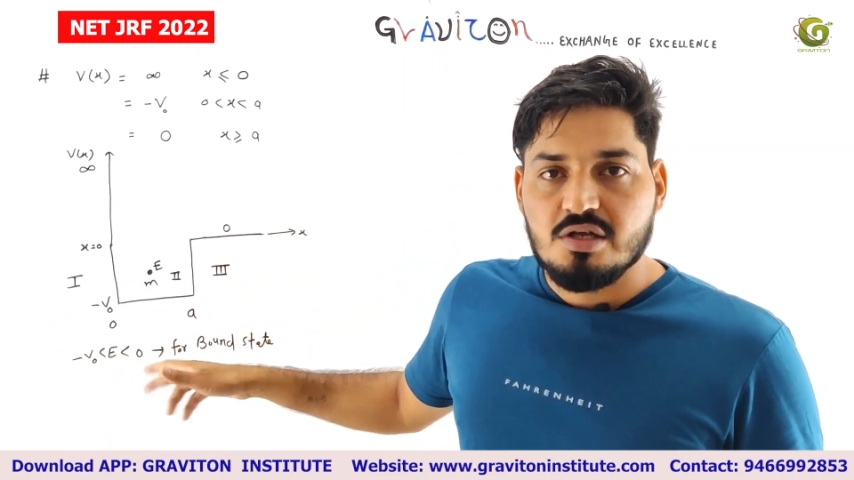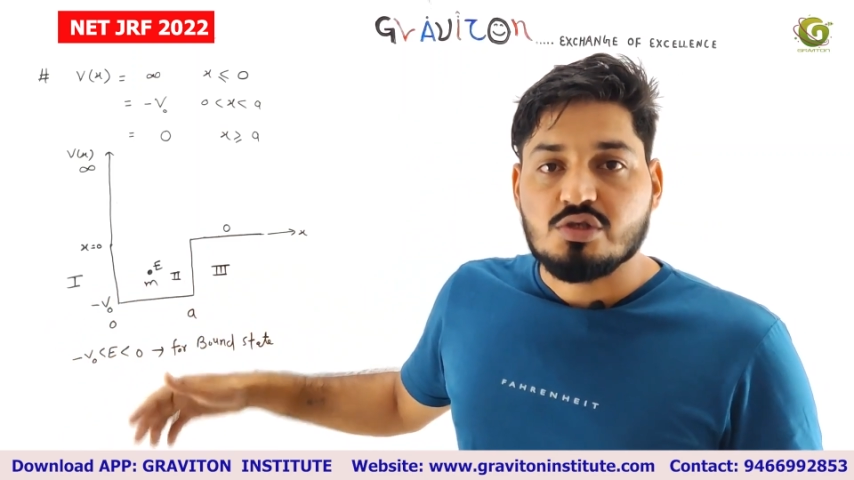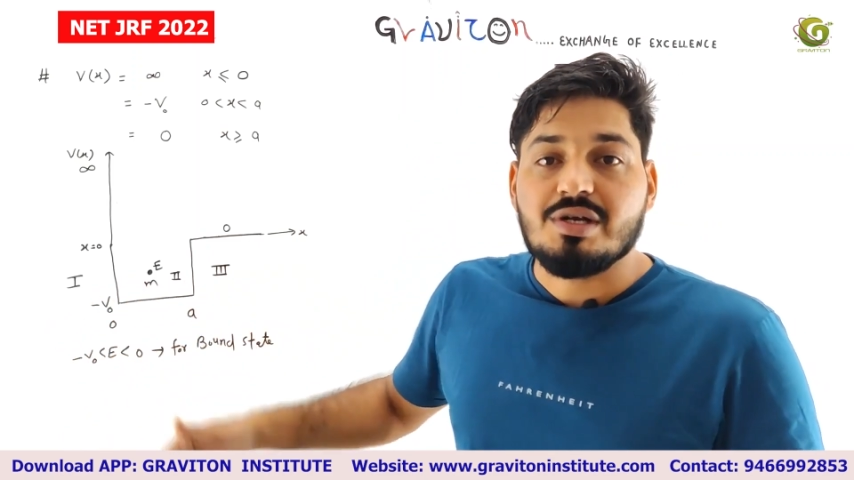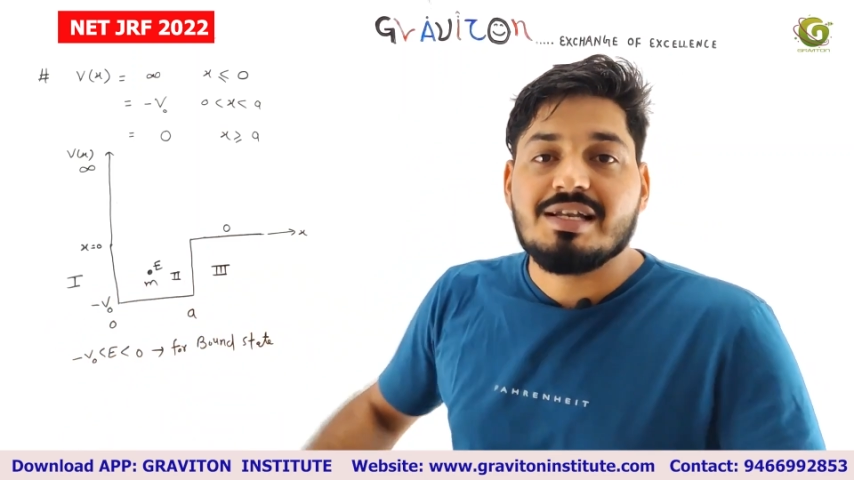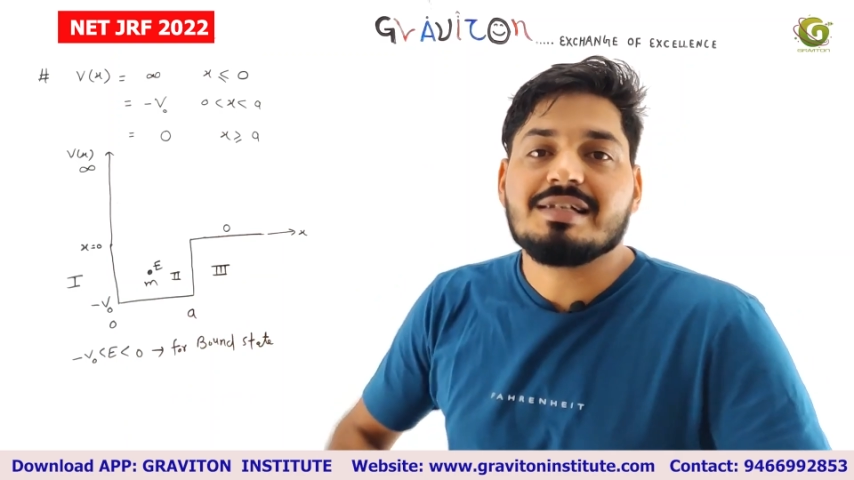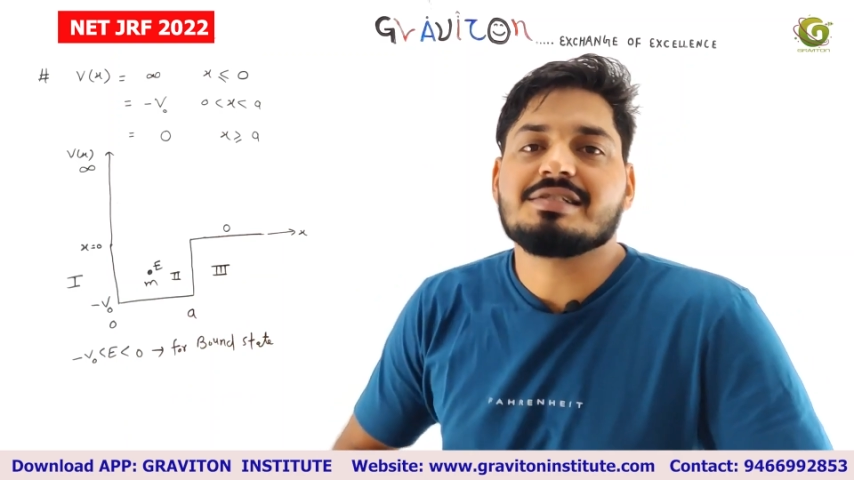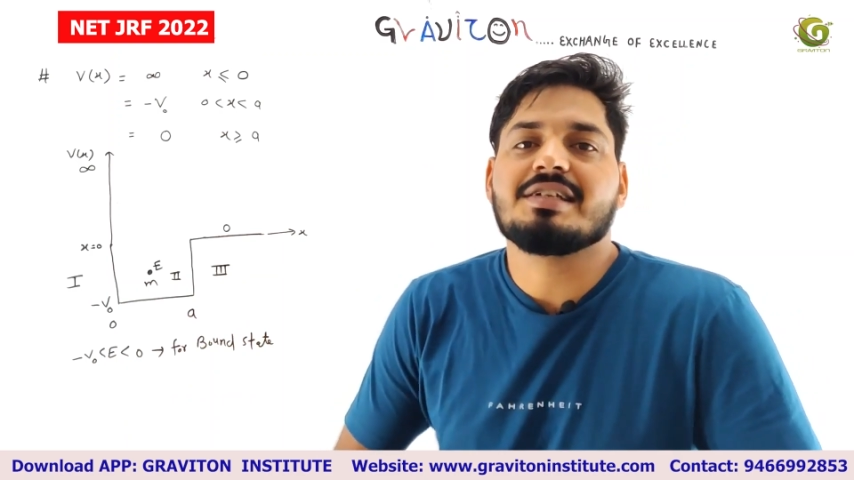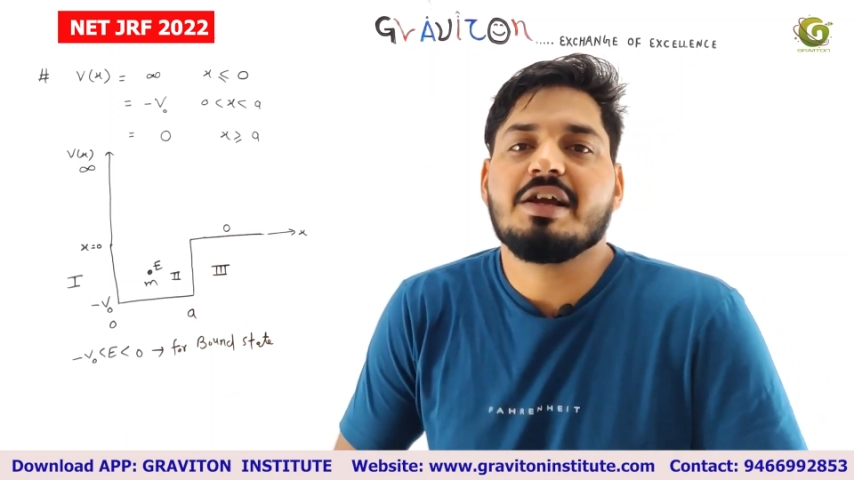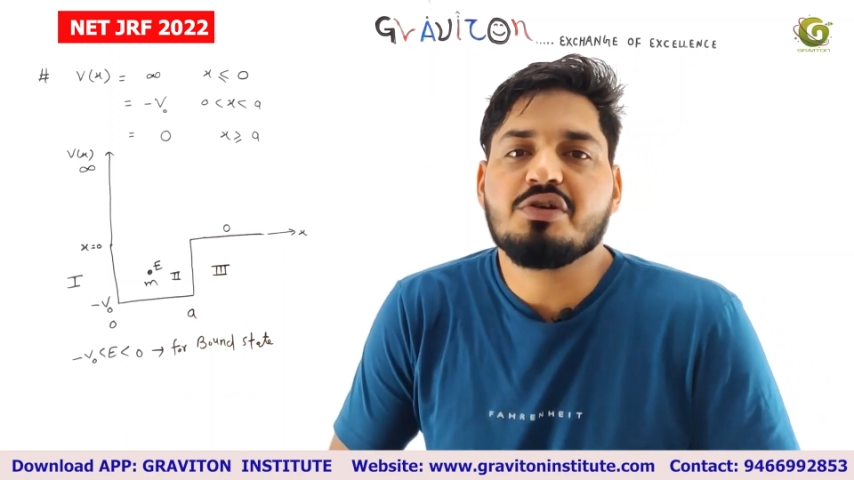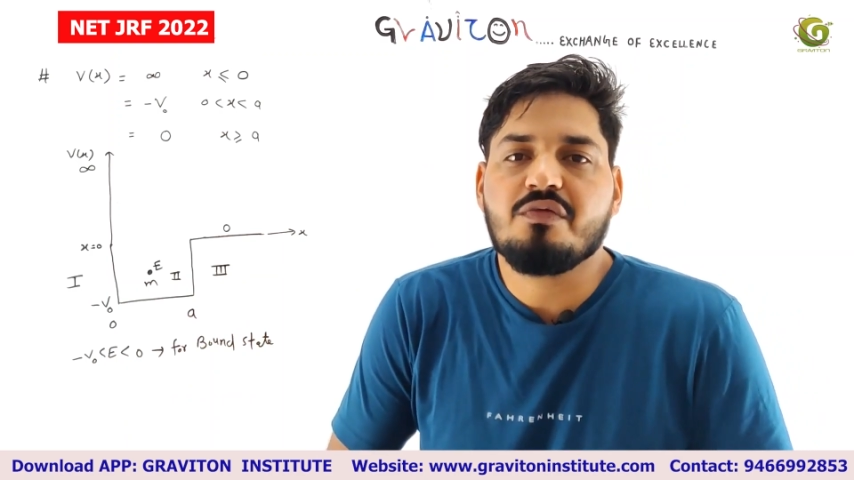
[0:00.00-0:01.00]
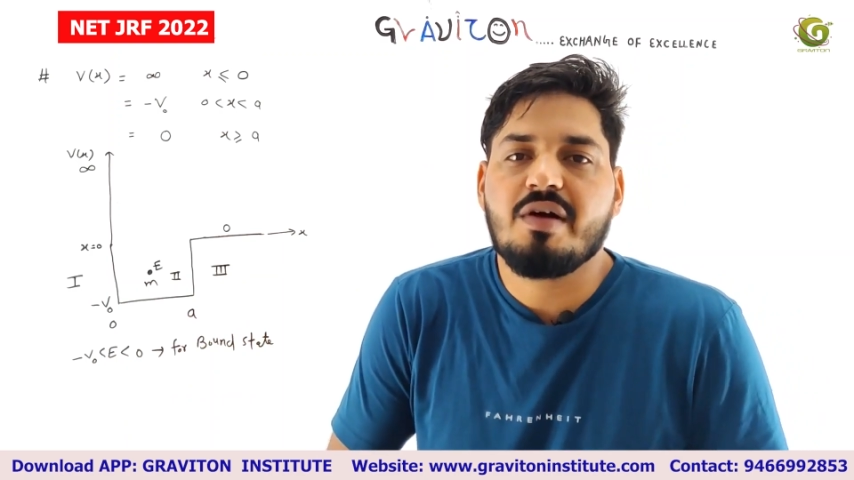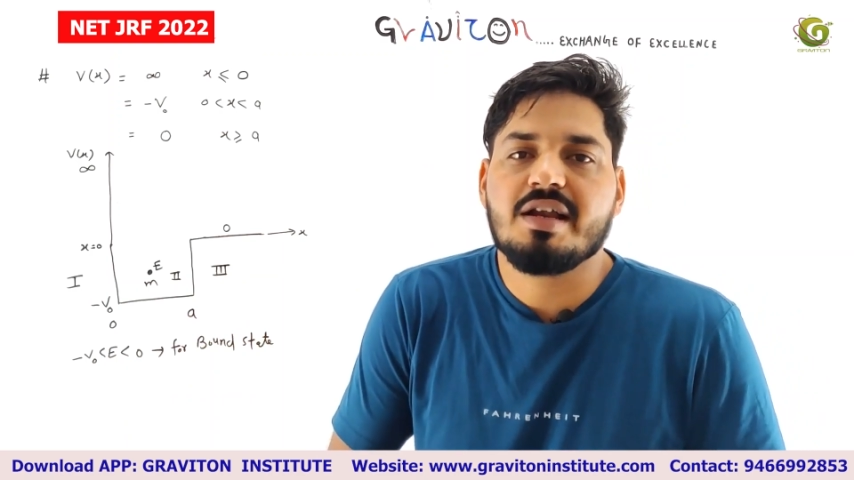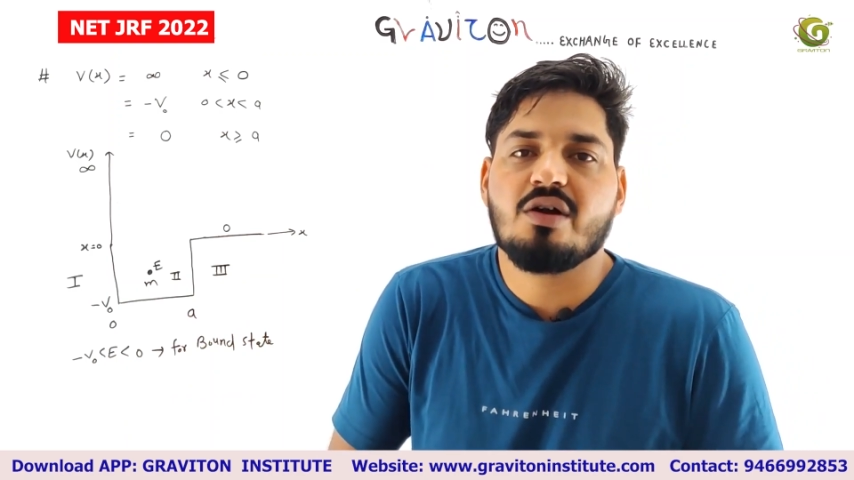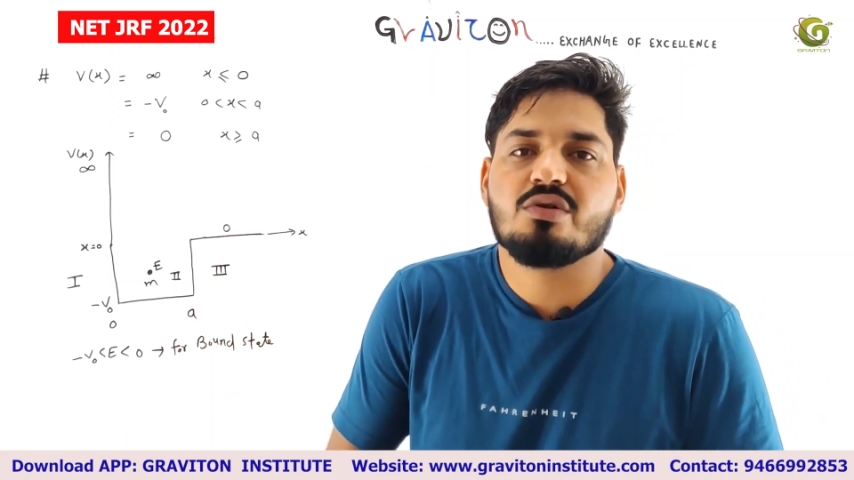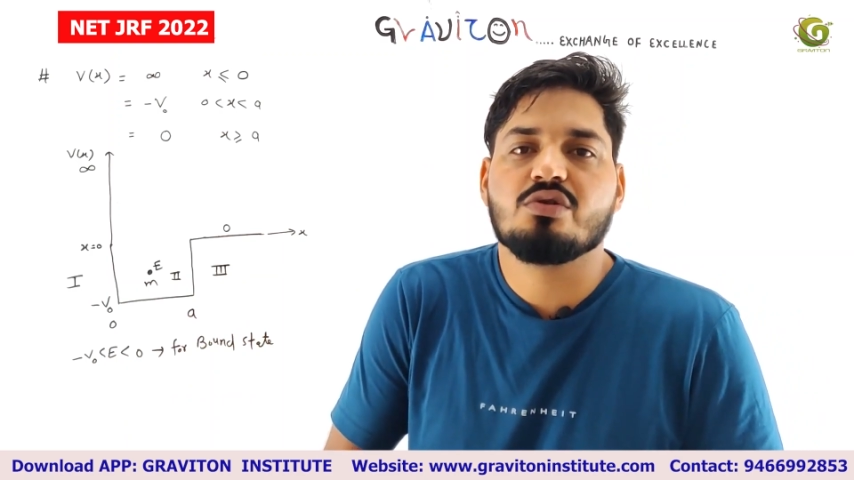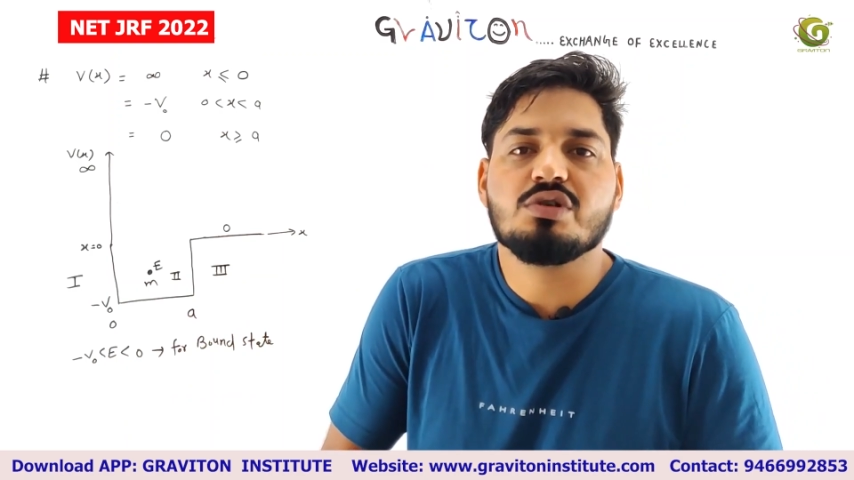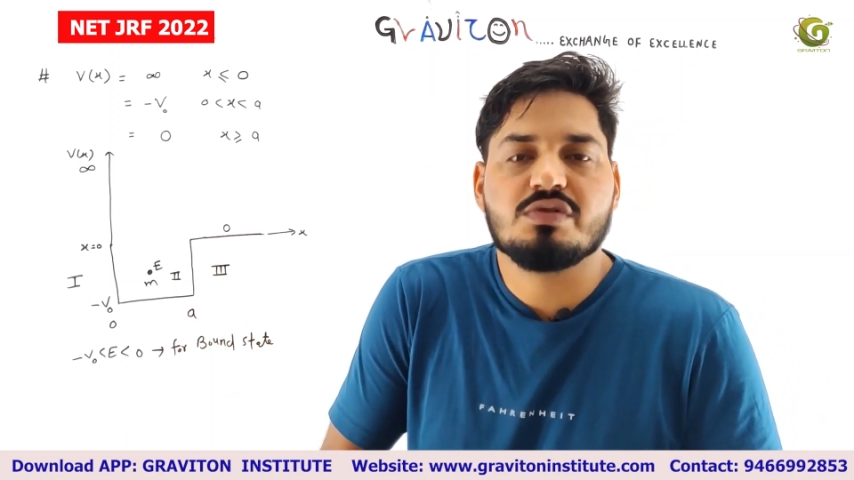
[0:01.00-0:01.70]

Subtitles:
So let's try to find out those